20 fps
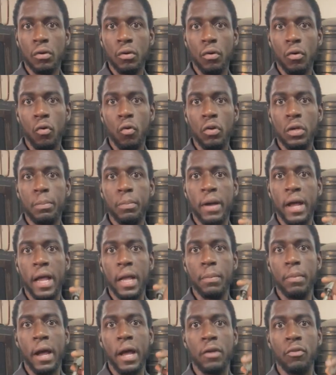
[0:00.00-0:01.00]
hold the
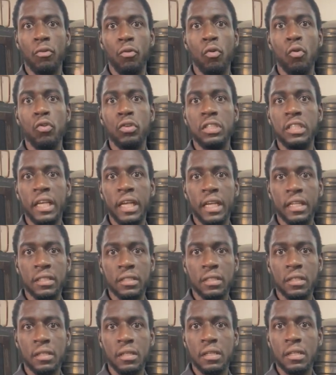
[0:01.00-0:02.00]
pipe and
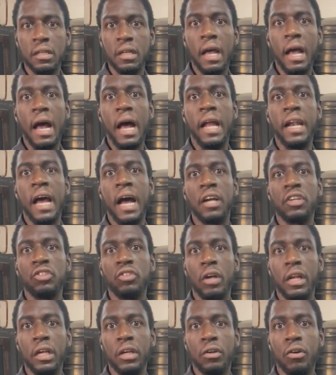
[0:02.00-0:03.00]
rotate and
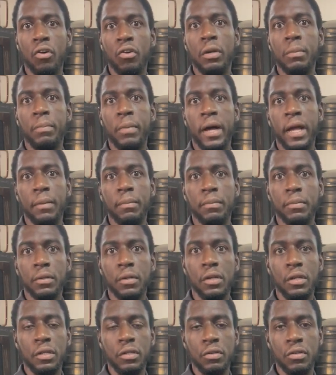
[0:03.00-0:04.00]
actually cut the pipe.
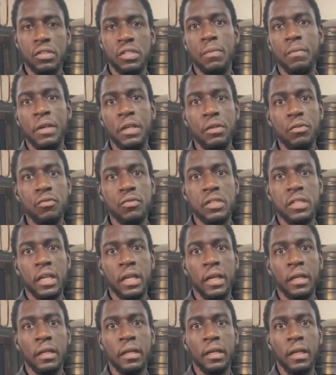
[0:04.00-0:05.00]
You'll see me
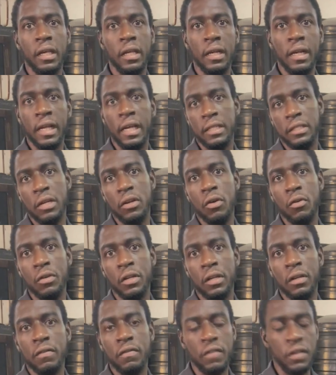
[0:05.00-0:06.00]
using it later down
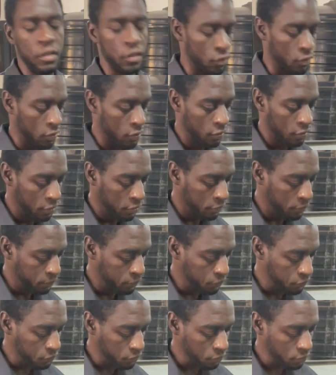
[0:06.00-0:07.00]
in the video.
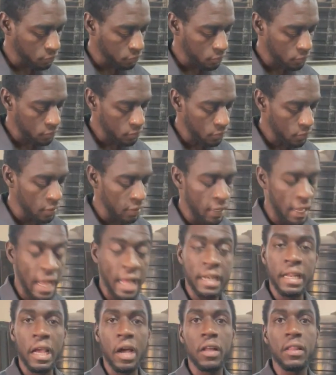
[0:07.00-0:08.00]

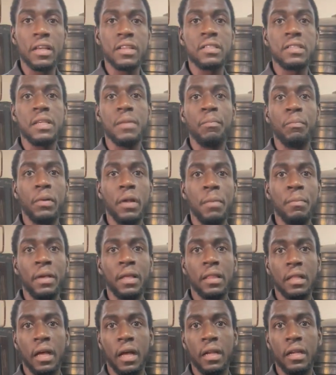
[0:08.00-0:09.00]
And the other simpler
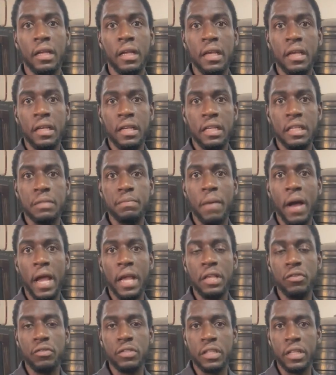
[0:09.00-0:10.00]
method is by
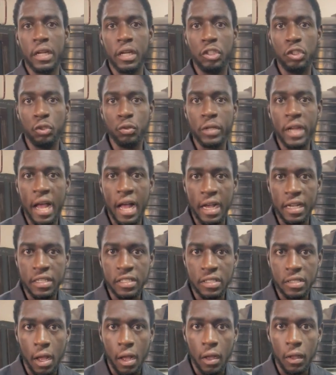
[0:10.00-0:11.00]
using a junior
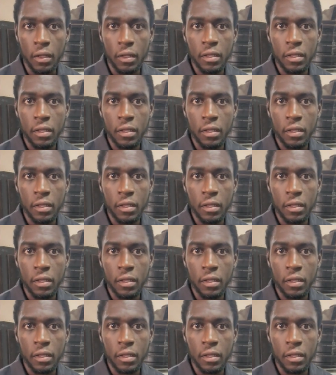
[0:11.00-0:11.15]
hacksaw.